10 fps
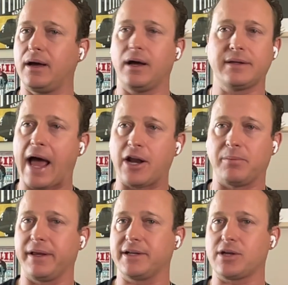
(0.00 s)

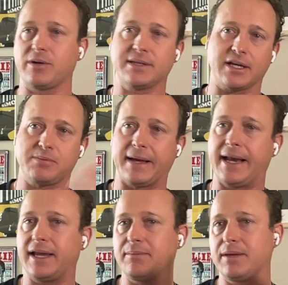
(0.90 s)
undoubtedly, it's always like
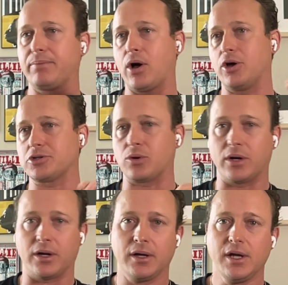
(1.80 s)
spaghetti and meatballs
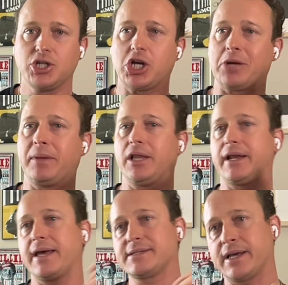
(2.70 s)
or chicken
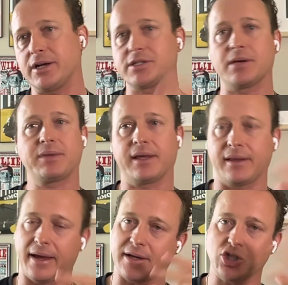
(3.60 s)
Milanese or
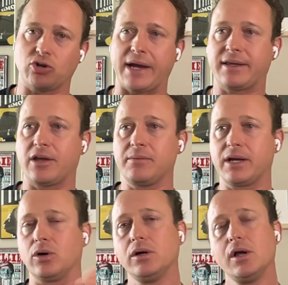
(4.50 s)
something like a strike down the
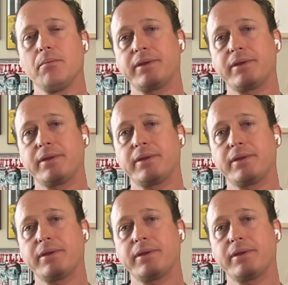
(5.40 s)
middle.